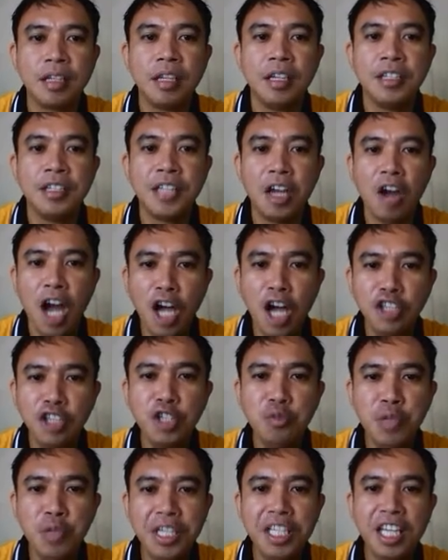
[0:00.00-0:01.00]
Now, how did
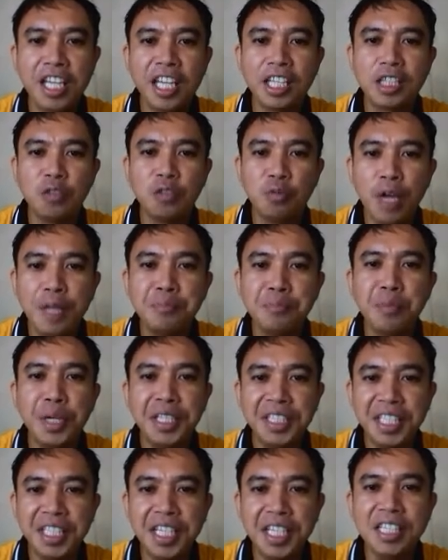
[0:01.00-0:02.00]
we get
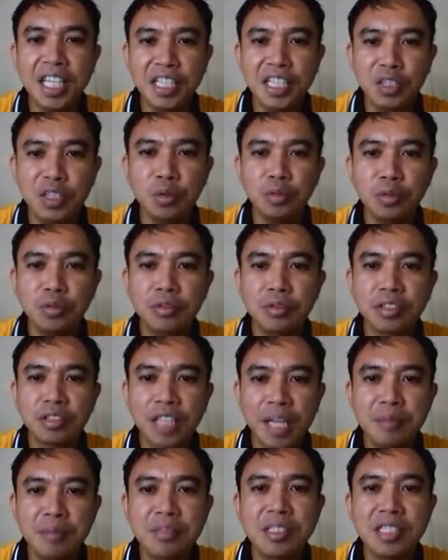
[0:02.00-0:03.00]
1.392
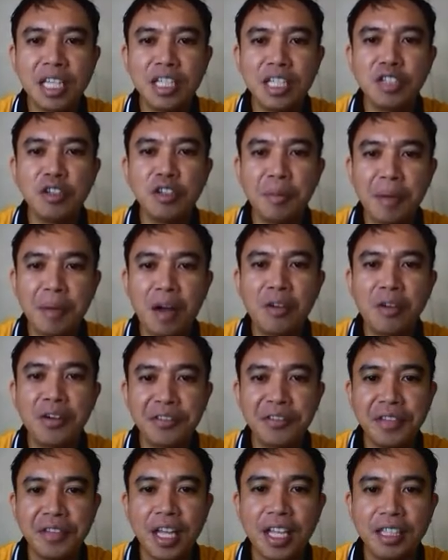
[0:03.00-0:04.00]
times 10 to the power of
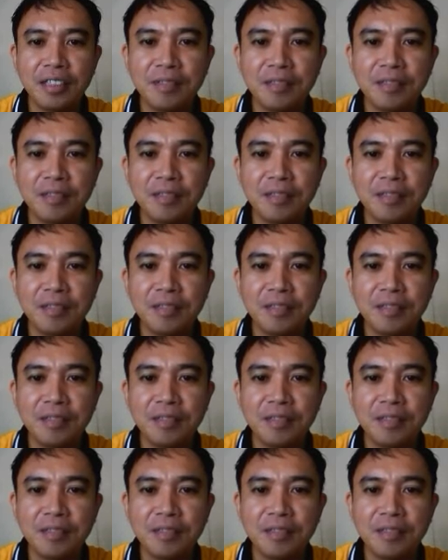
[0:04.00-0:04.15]
9?